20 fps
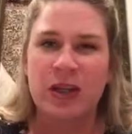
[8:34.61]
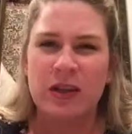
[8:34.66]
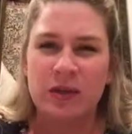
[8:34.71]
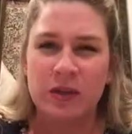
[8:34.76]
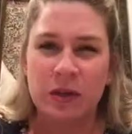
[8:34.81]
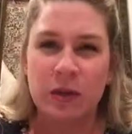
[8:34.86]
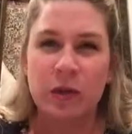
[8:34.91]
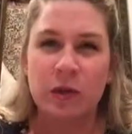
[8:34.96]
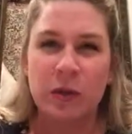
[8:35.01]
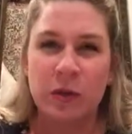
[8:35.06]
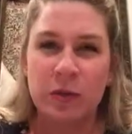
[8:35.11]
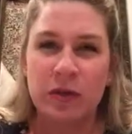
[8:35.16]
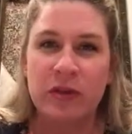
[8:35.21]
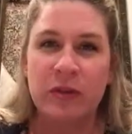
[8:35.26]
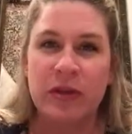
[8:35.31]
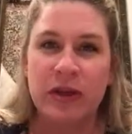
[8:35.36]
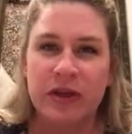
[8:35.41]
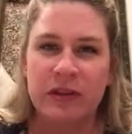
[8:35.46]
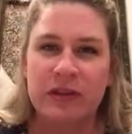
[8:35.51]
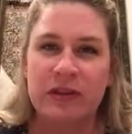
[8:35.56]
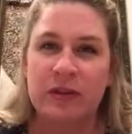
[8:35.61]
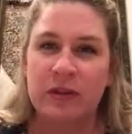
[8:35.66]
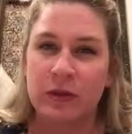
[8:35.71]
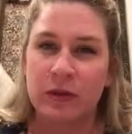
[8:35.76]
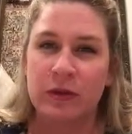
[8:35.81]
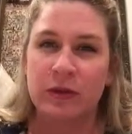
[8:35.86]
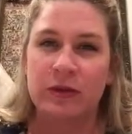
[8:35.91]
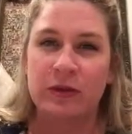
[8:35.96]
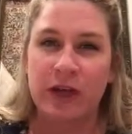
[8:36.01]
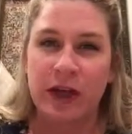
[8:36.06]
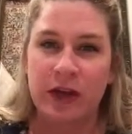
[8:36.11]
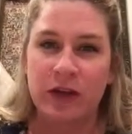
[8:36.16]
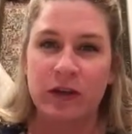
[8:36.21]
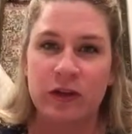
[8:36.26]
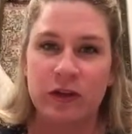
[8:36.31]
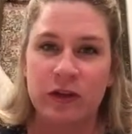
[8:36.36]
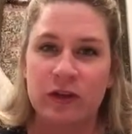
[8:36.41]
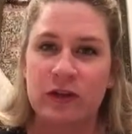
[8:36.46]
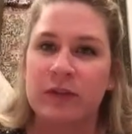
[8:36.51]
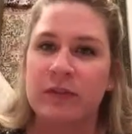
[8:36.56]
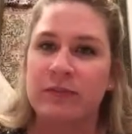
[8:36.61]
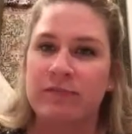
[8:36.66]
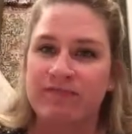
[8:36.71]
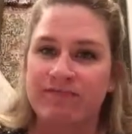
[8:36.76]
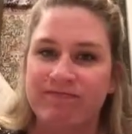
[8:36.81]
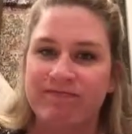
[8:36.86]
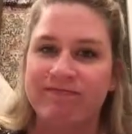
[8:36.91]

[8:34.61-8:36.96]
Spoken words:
So those people that make you sit through those lectures,